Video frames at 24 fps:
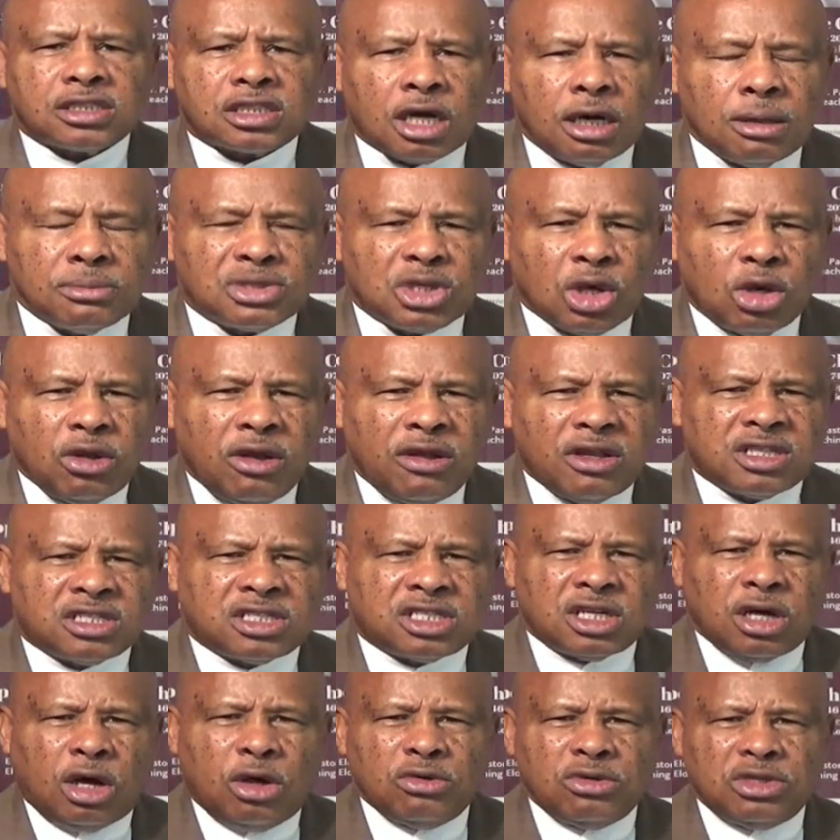comes on the
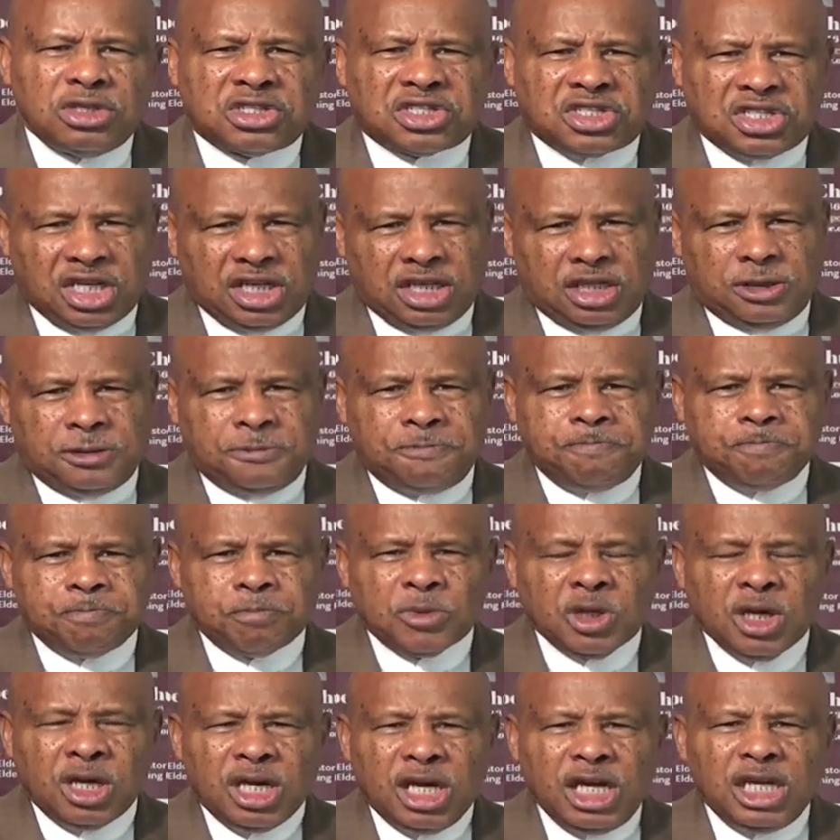scene.
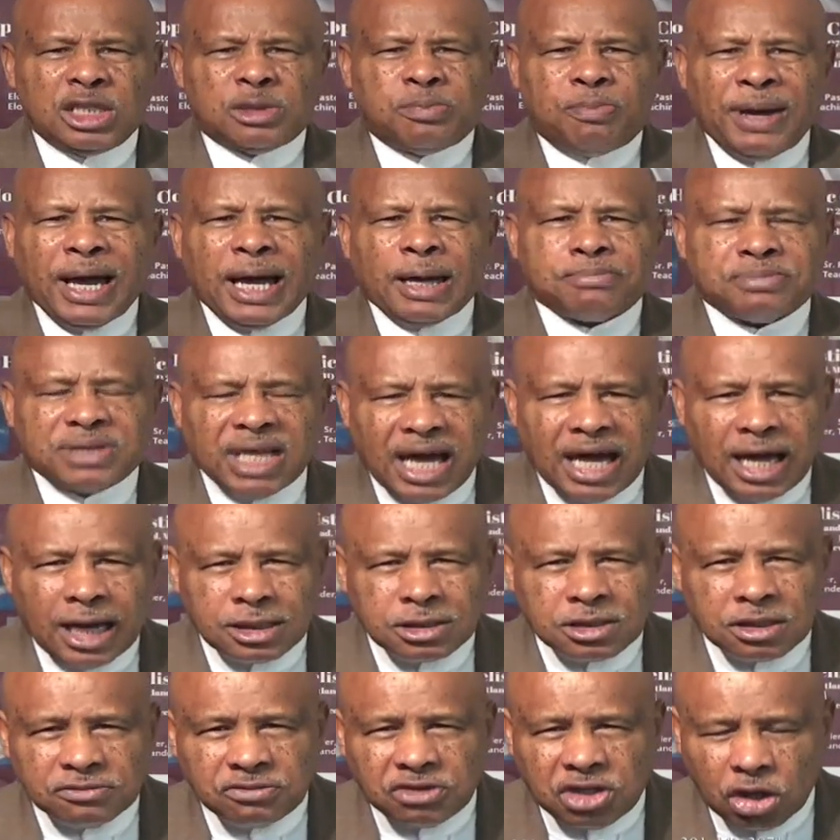He's
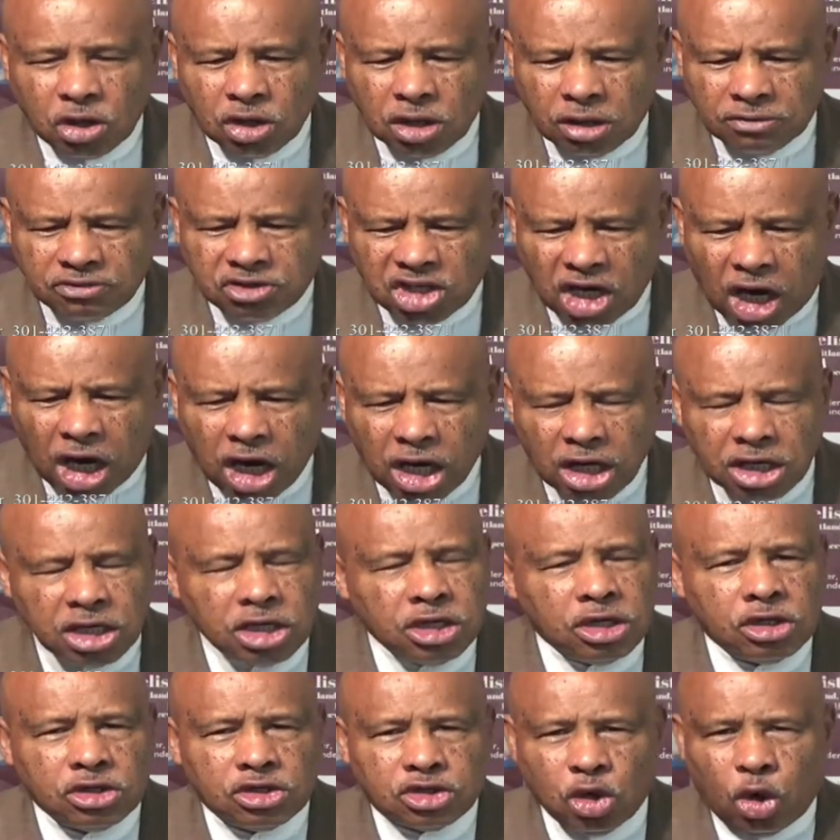baptized of John in
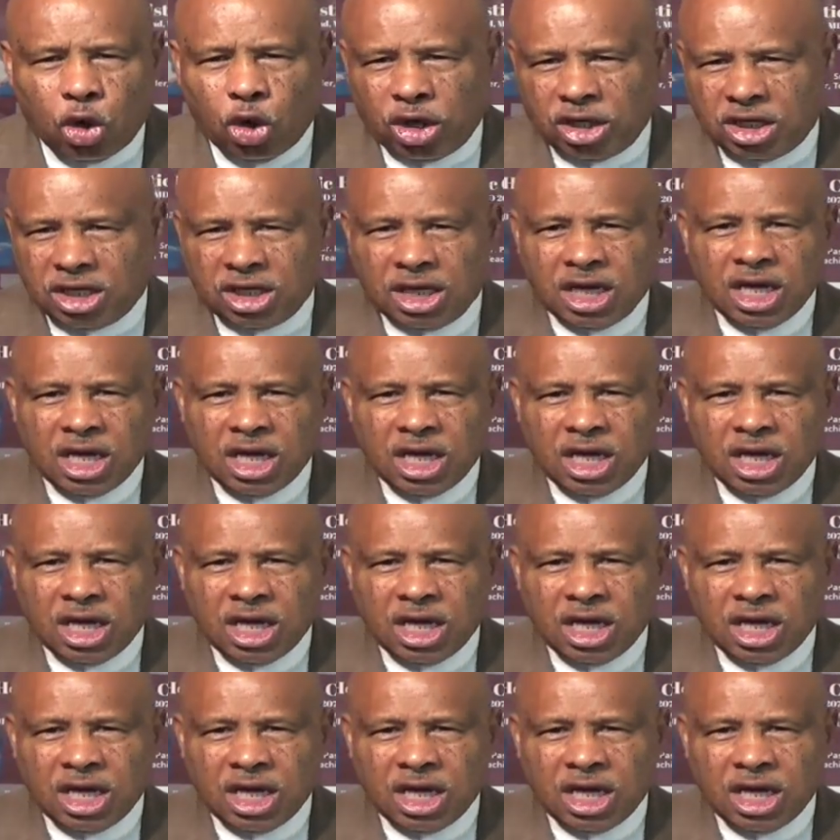the Jordan.